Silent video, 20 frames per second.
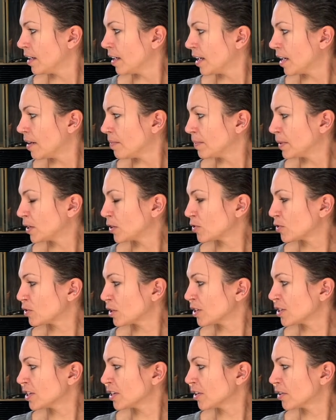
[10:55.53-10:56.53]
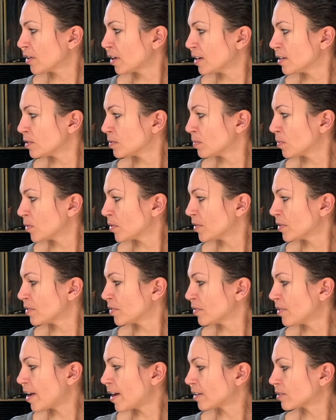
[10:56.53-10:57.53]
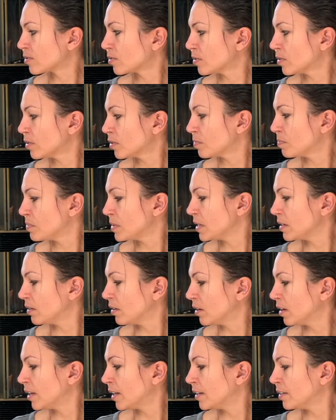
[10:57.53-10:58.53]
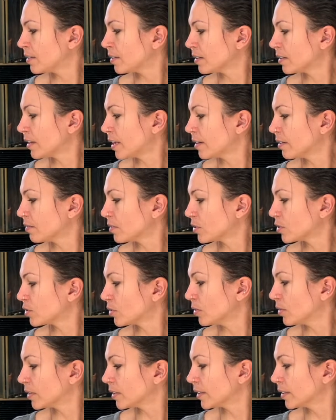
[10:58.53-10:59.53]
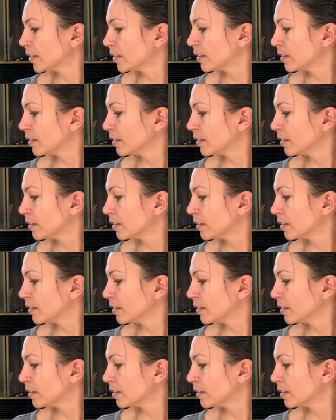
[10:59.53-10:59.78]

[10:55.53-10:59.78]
But you're stretching your eyes more than your neck, so look beyond the line of the shoulder.